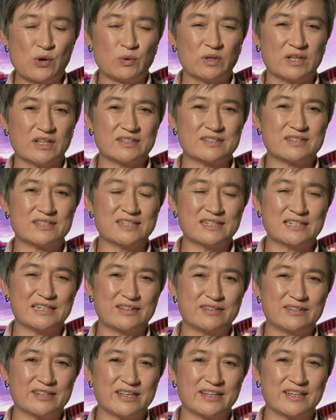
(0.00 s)
Well, I
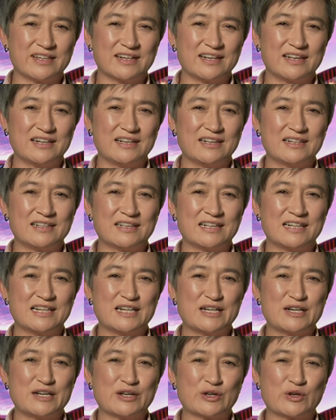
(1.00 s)
certainly think our
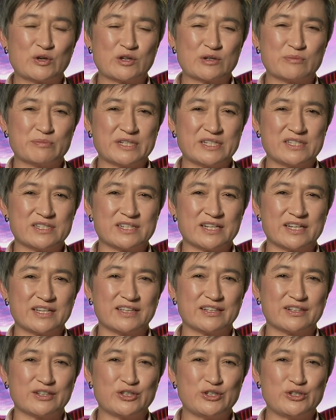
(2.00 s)
economy has
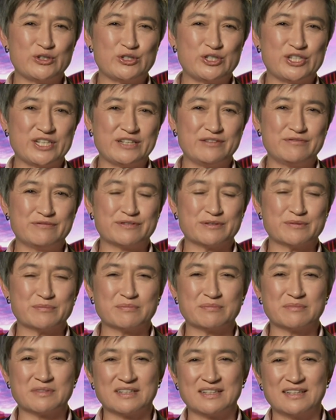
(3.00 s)
taken a huge hit from